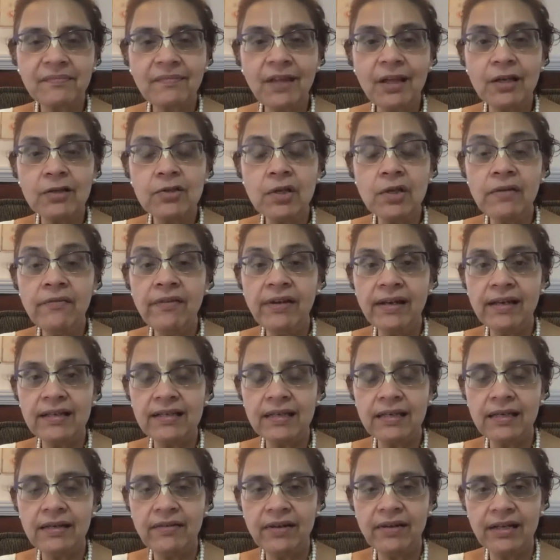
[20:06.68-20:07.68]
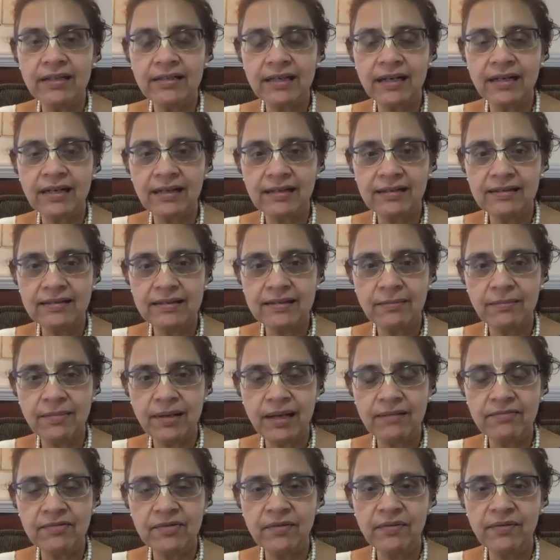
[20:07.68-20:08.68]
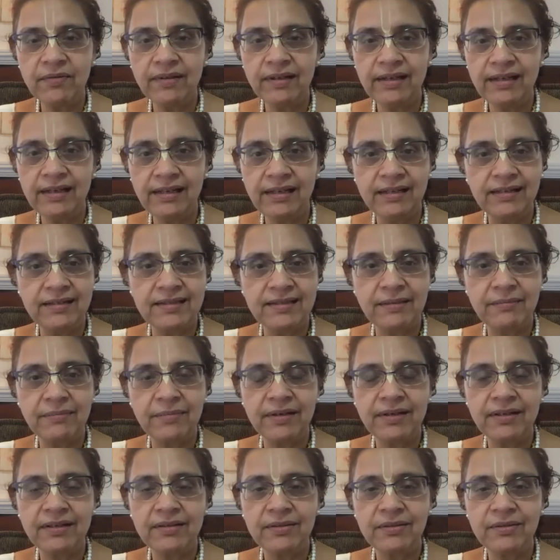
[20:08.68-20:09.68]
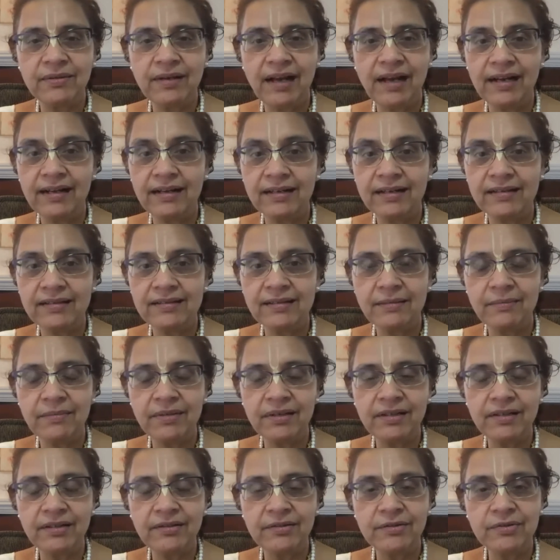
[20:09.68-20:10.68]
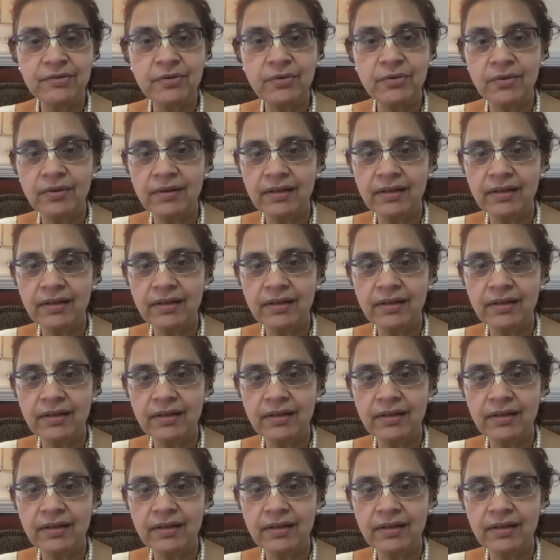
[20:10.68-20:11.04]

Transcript: so even as adults, sometimes we will need somebody to guide us, somebody to scold us.